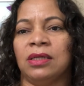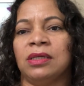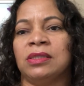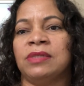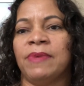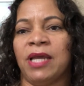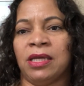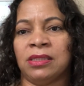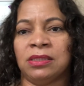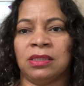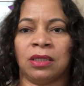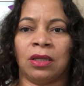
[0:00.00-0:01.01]
is
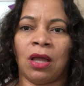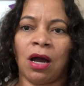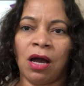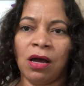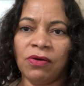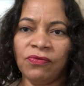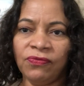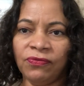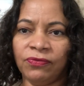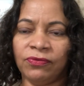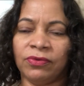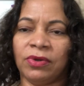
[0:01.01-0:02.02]
based in love
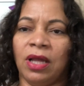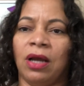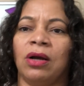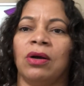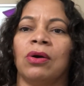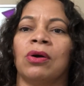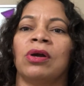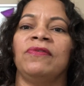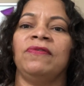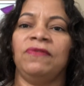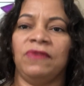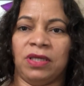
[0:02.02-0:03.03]
or
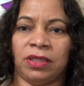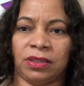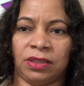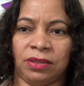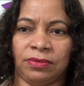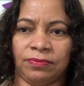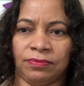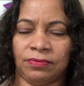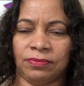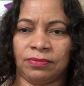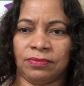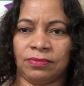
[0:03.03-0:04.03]
fear.
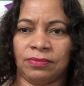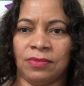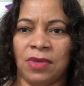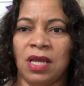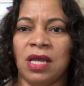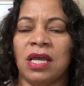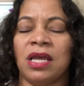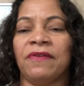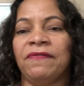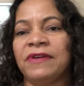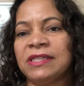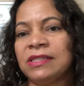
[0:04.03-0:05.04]

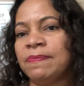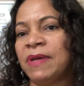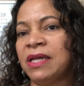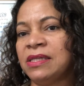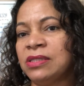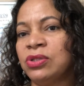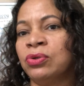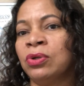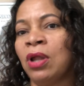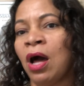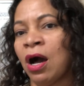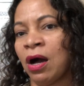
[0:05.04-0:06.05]
If it's based on
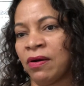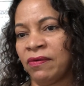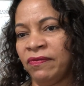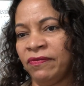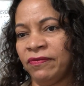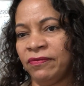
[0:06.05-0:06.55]
love,